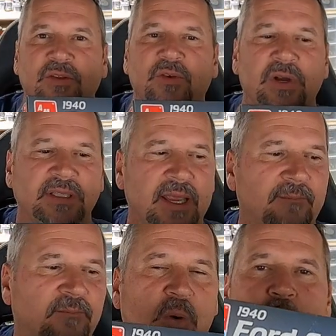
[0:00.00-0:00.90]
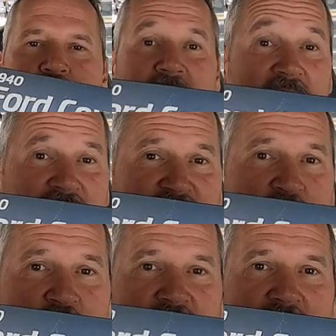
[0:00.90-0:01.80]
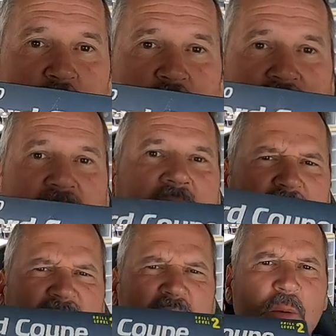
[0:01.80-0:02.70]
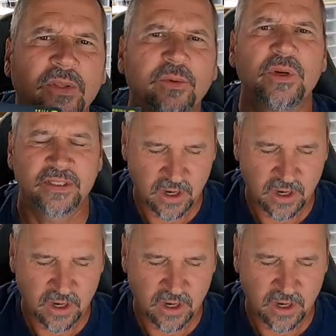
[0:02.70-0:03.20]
the 37 Ford, and this 40 Ford. Let's go with the